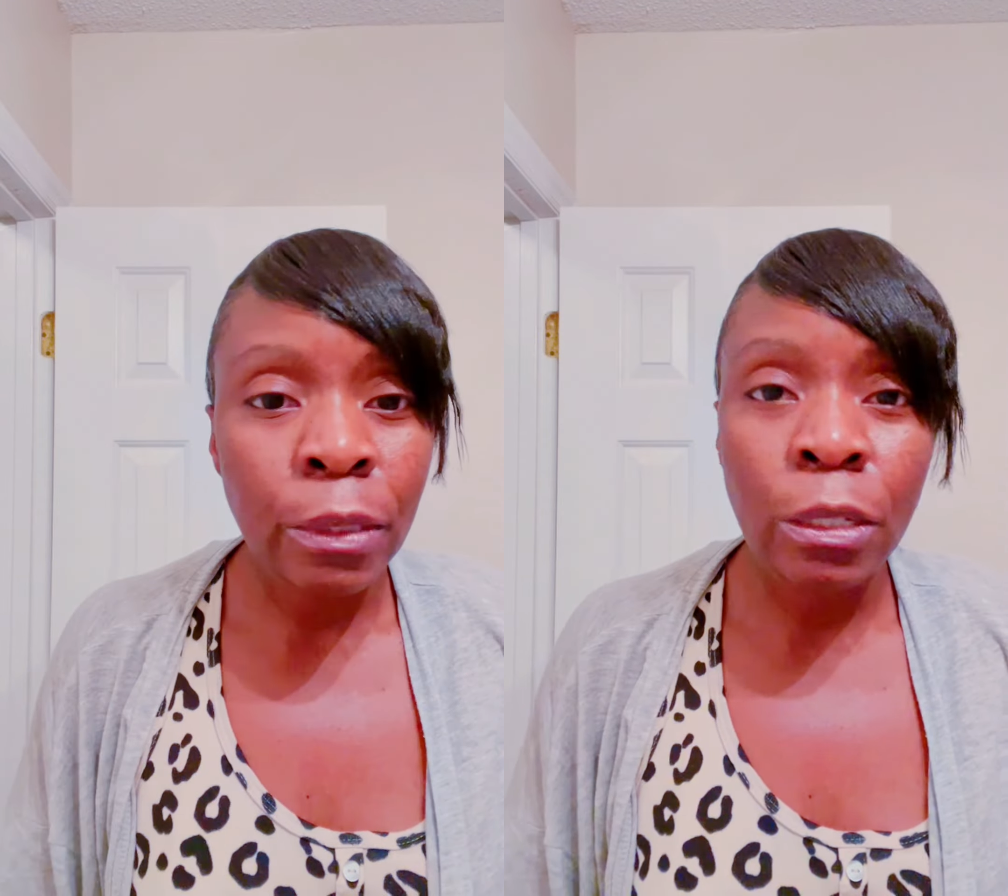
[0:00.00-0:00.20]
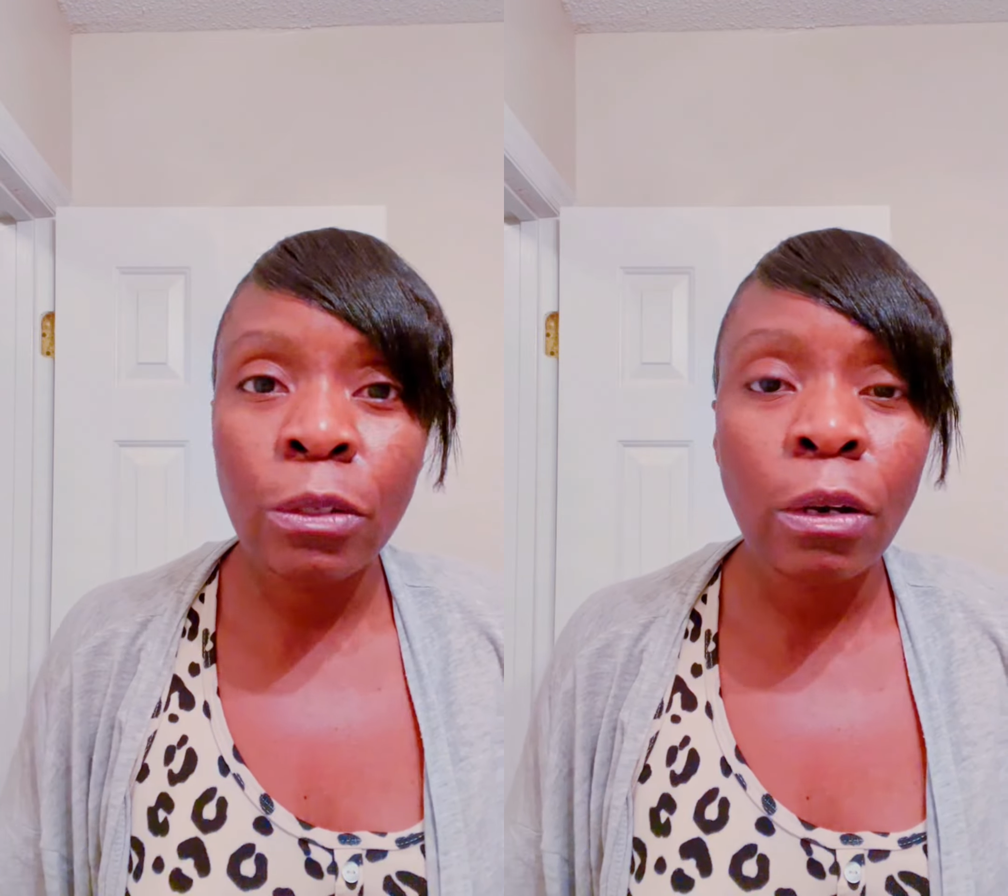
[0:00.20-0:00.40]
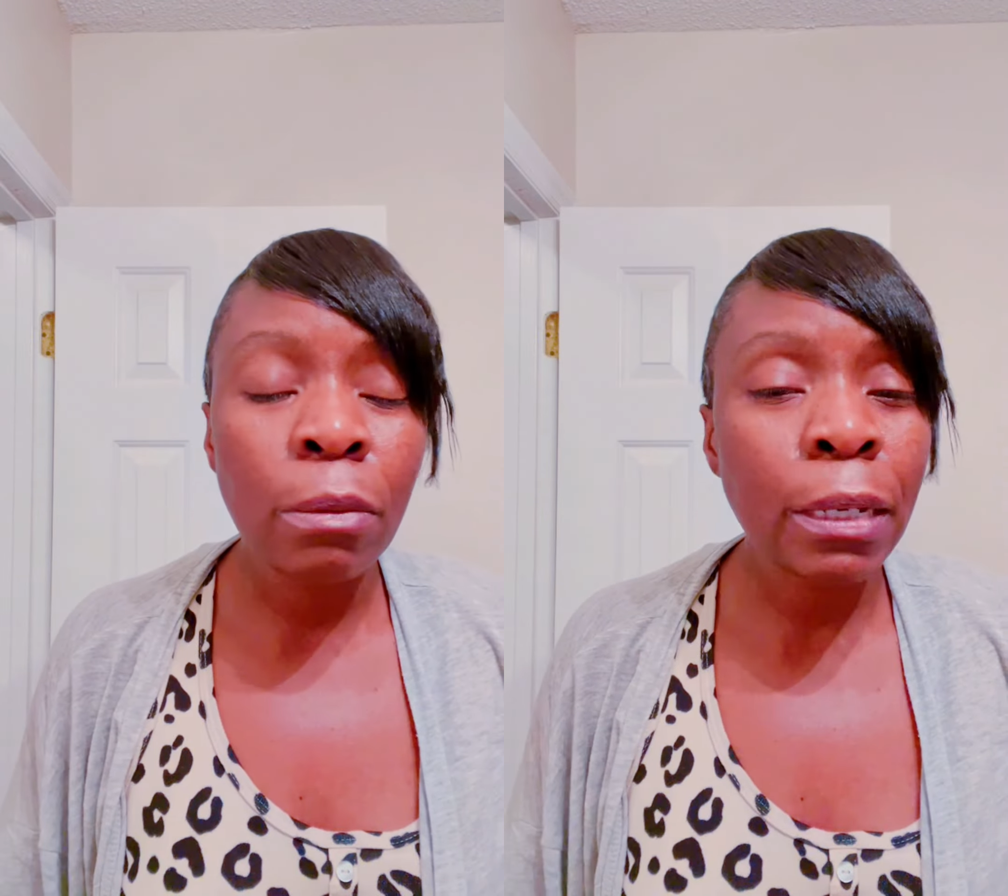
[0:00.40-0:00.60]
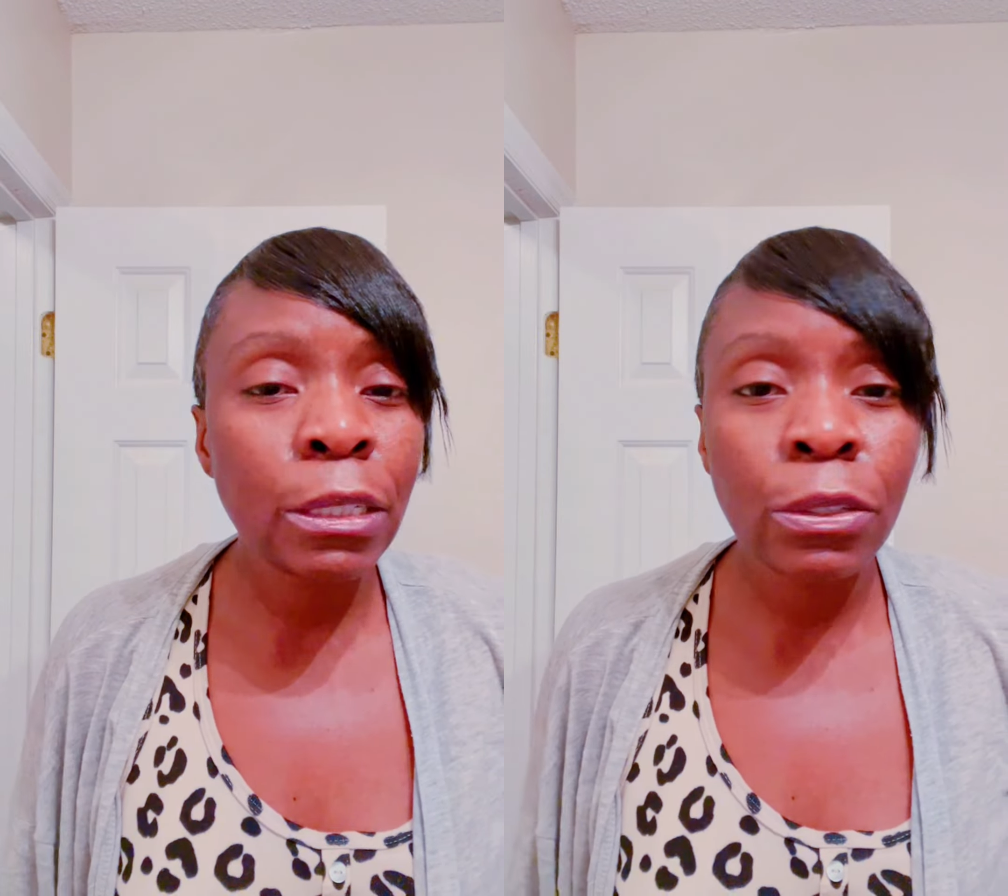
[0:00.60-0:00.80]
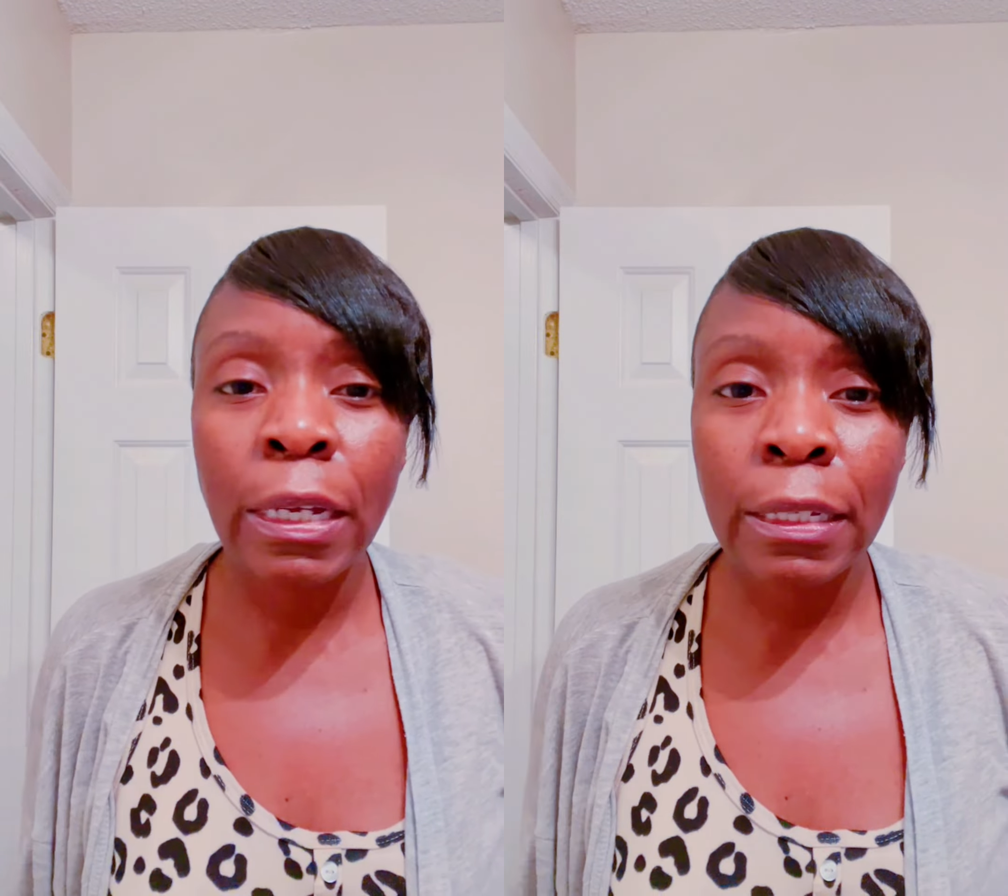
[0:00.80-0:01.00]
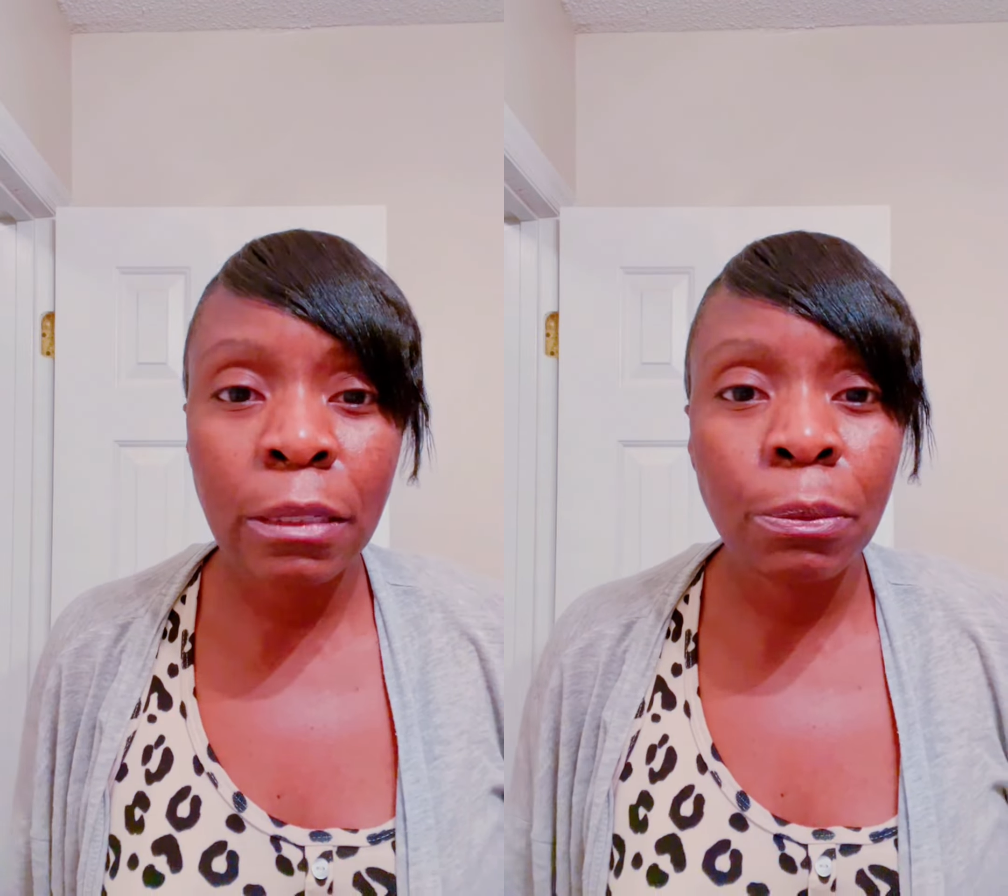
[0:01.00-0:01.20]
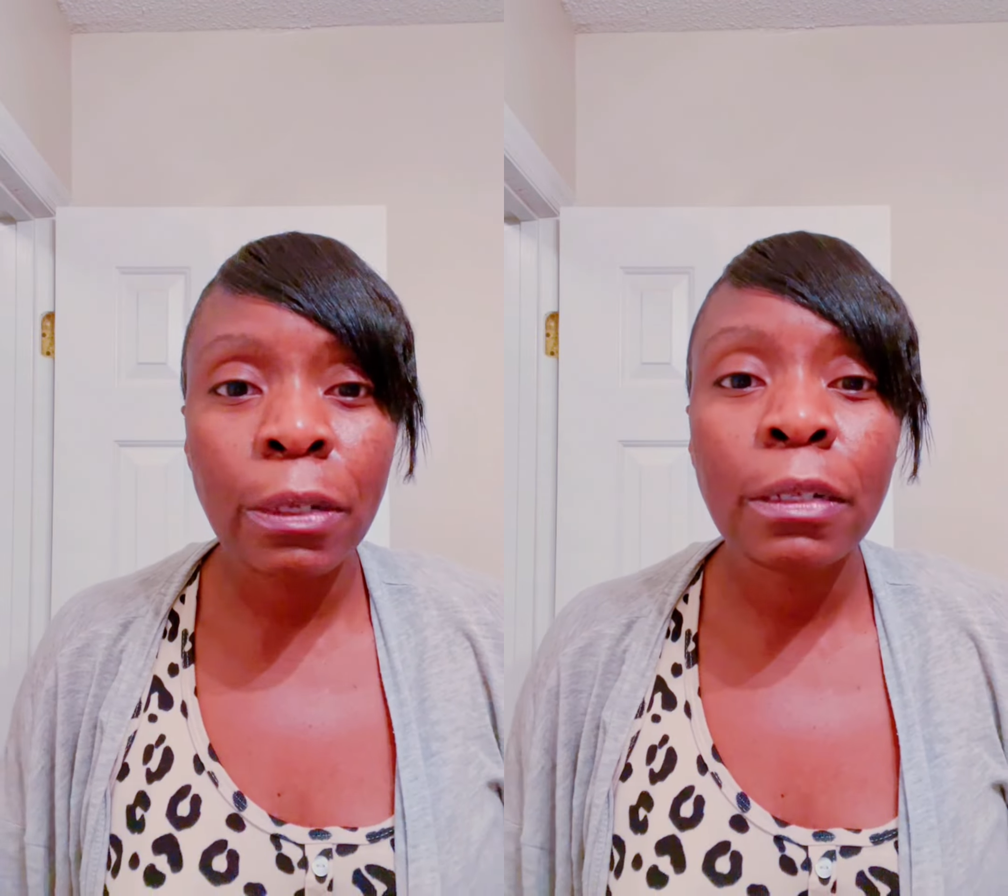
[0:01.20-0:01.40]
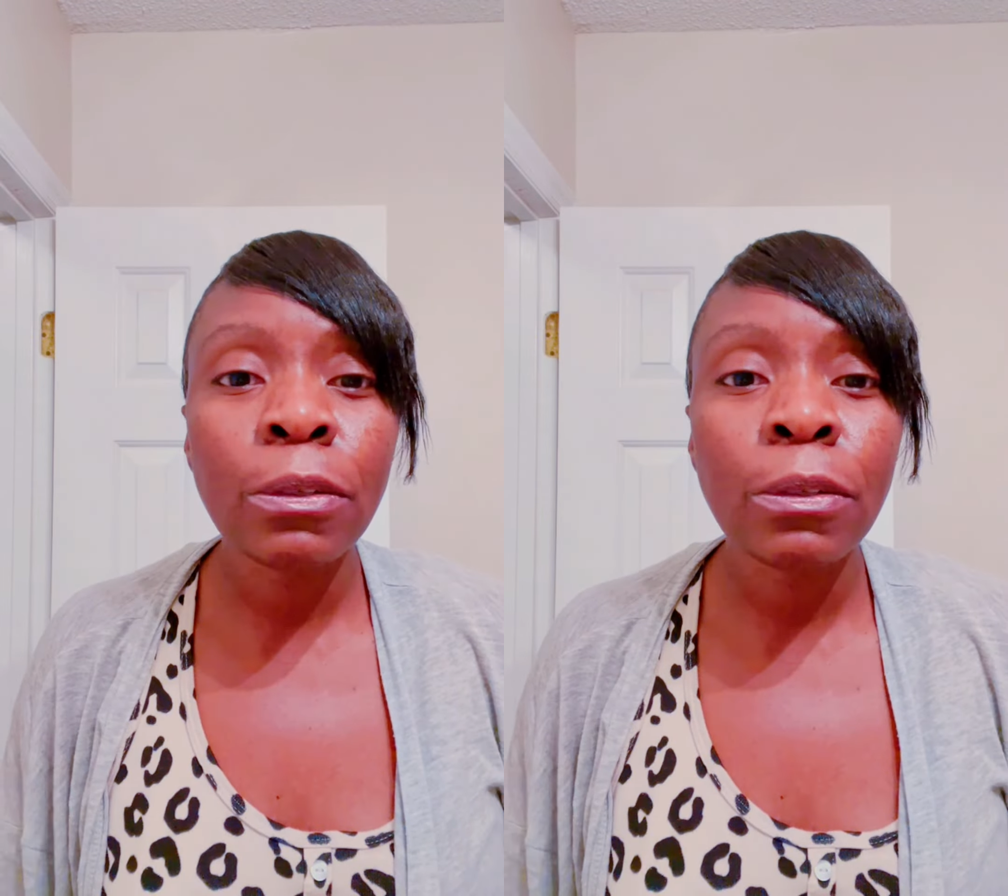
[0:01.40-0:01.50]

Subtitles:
you know, I'm not your expert.